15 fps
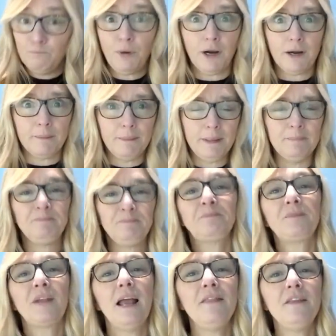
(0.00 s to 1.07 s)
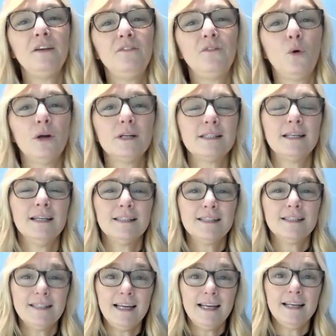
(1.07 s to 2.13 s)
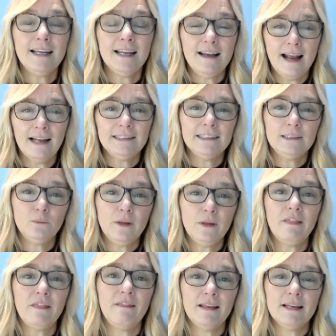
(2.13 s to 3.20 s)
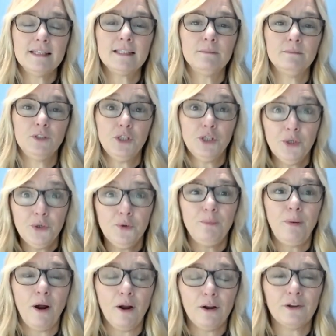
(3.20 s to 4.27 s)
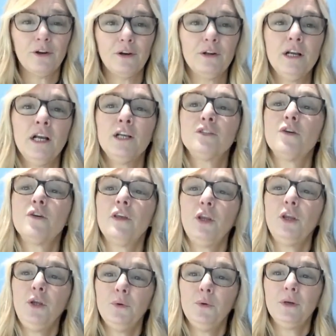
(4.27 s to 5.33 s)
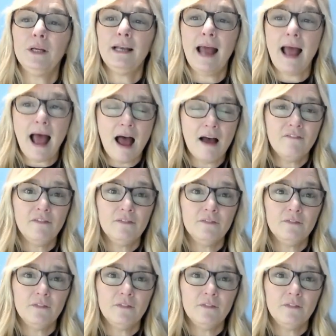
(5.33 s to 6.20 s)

Pardon me. And then, of course, stay connected with this new partner so that you can have